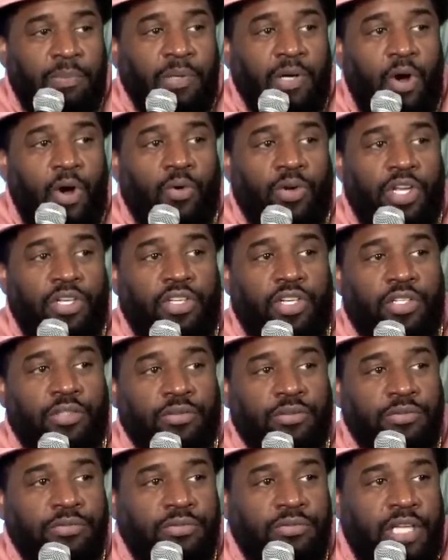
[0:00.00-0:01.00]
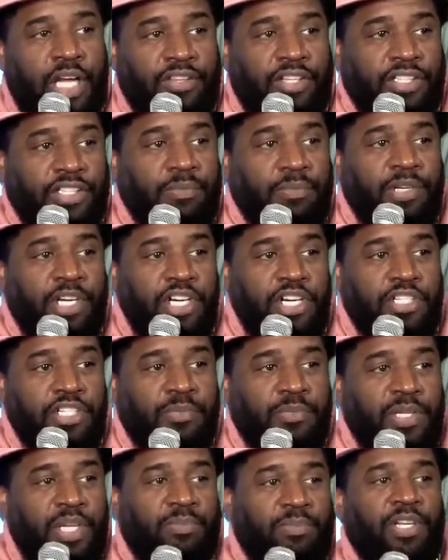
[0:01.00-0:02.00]
I'm gonna put on in here. I think them
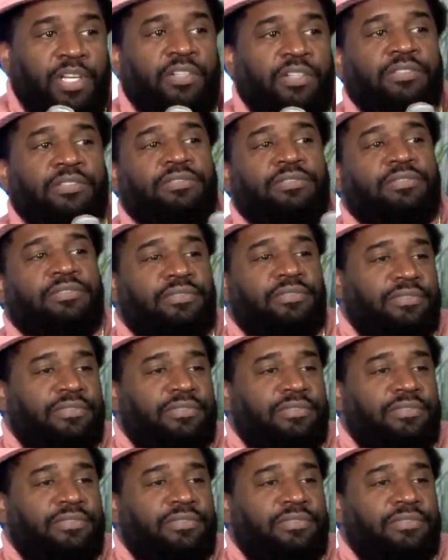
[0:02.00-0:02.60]
girls be up there.